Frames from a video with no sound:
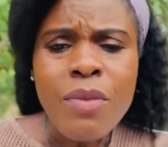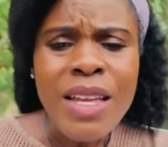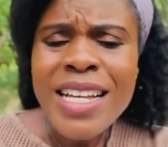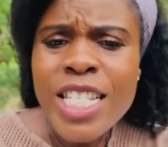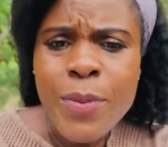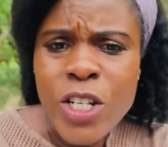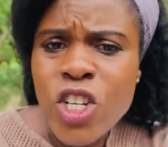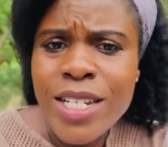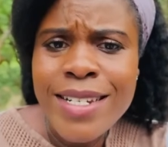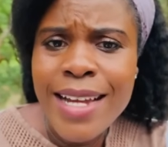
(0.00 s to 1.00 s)

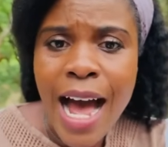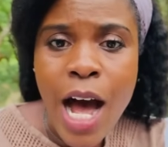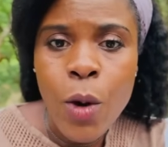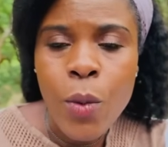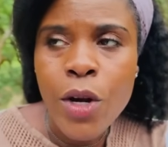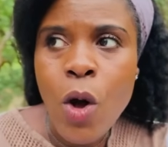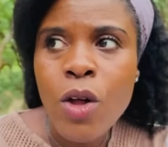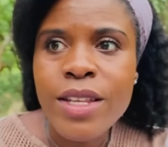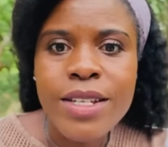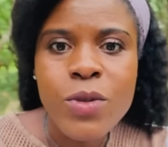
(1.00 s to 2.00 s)
especially now with
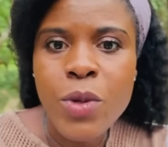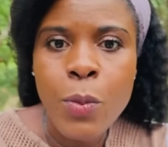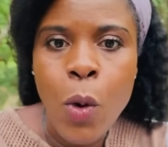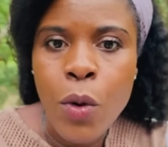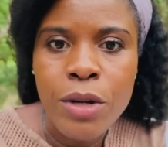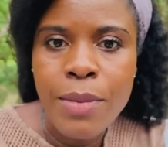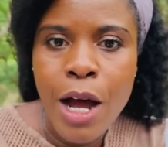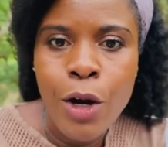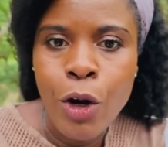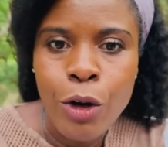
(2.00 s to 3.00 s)
all these reports
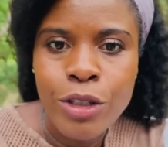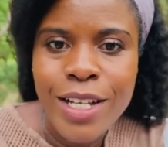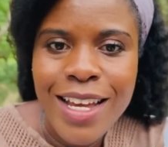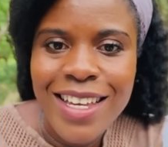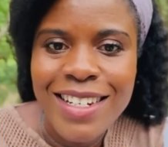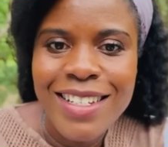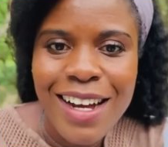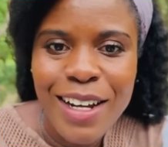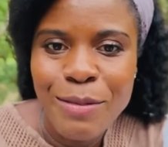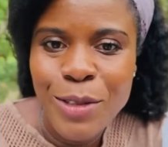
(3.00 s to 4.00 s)
about her taking time